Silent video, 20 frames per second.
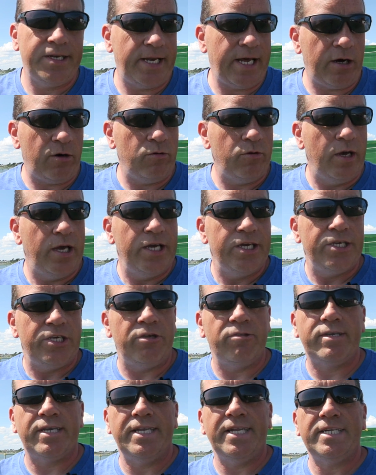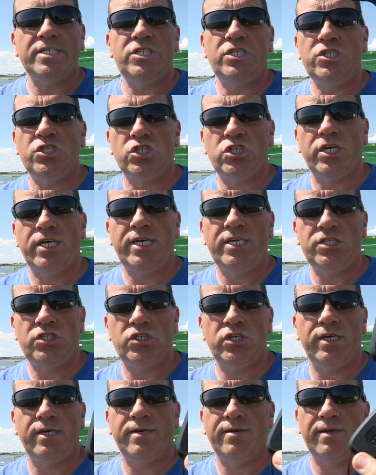Now, you can actually
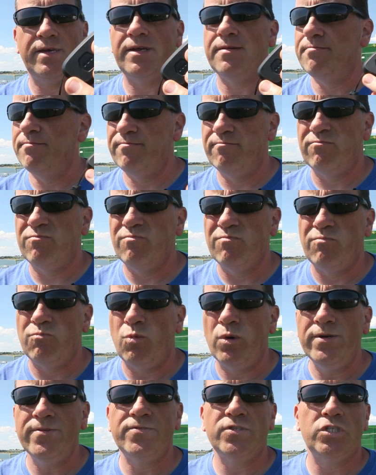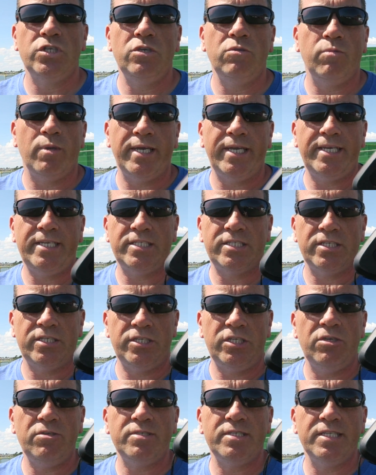change it in one of two ways.
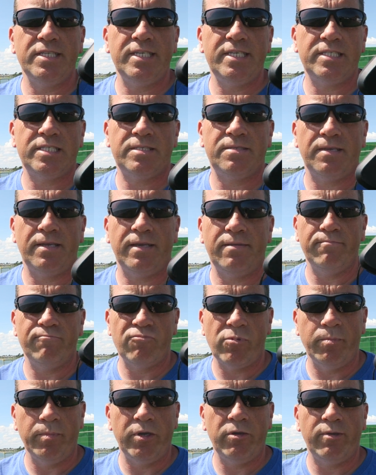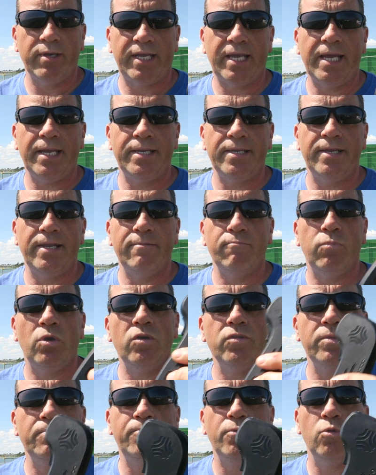Using this remote again,
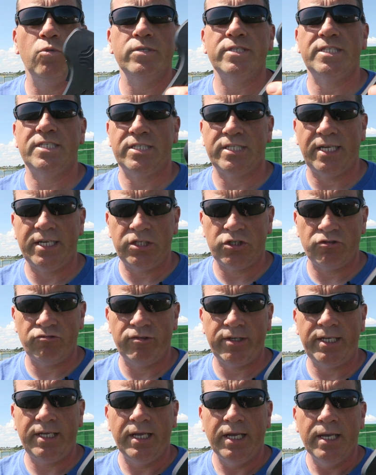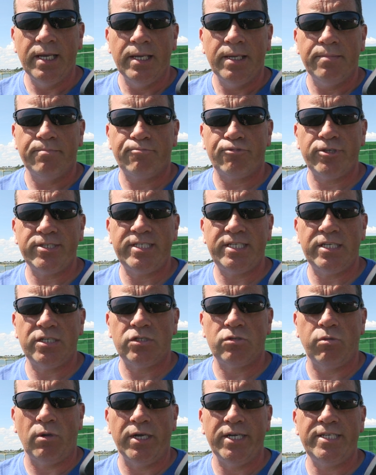while the board is stationary, press
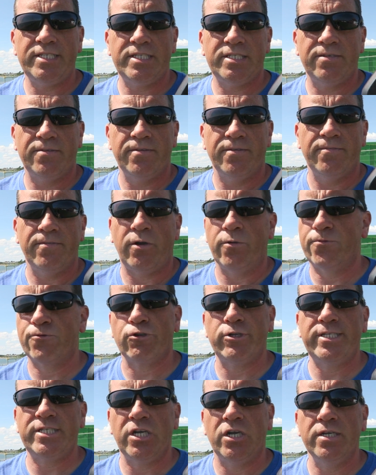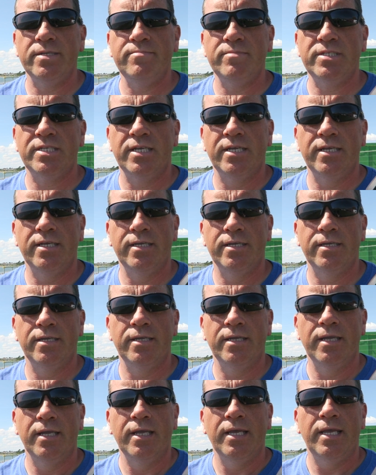it twice, or 3 times,
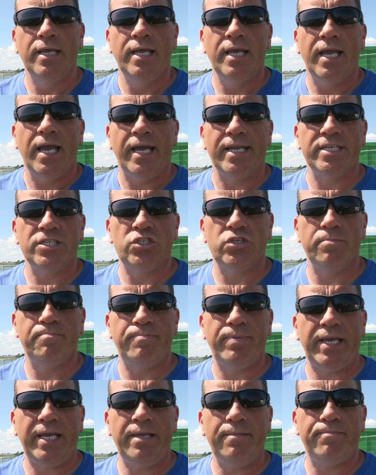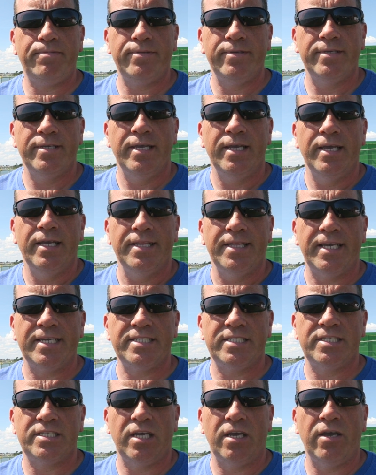and it should beep.
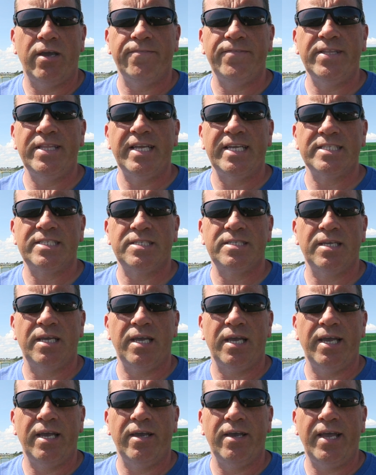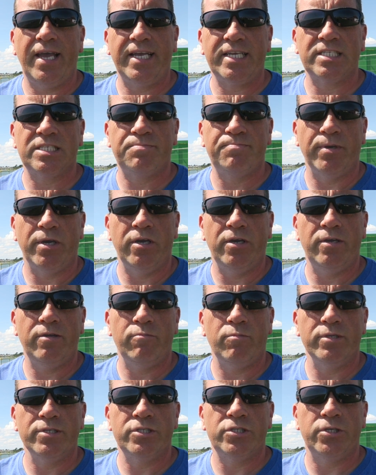That's, I think that's
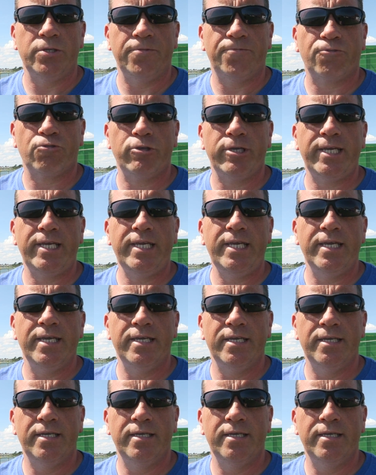expert, 1, 2, 3.